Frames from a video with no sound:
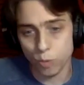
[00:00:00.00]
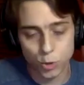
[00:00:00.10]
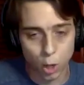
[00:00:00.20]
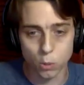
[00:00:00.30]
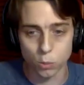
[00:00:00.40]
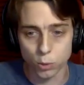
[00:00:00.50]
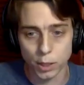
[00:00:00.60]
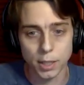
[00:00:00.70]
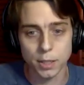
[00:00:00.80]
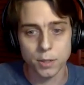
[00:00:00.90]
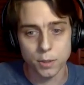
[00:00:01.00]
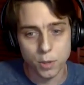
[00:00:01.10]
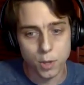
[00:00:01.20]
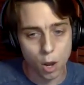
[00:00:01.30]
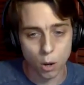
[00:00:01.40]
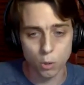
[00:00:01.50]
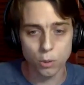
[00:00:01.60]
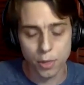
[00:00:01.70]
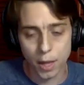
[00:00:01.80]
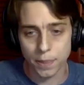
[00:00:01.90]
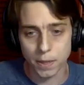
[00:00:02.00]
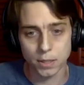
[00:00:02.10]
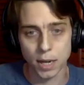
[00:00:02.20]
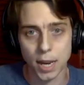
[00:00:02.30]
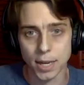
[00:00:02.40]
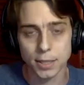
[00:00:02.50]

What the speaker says: don't really know that there's any